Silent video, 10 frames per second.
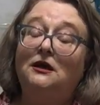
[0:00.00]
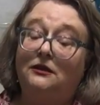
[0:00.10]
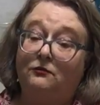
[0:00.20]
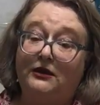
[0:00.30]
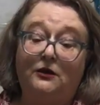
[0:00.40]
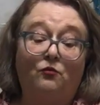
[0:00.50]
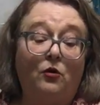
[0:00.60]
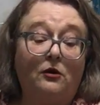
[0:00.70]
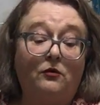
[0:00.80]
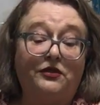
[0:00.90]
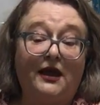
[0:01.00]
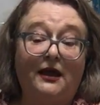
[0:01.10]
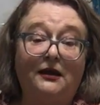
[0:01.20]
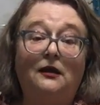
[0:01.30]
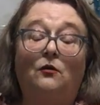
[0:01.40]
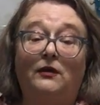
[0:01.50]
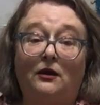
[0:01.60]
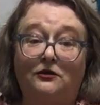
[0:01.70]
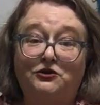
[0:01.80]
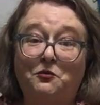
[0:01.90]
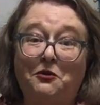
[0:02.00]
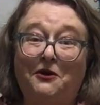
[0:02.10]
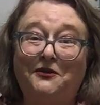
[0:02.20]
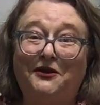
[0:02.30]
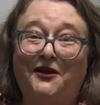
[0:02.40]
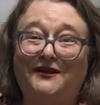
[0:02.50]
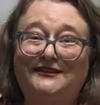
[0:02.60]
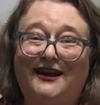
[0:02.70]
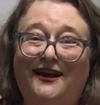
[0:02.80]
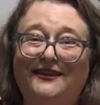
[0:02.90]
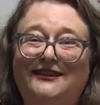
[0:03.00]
then we can work with that. We can also work on the God's Eye.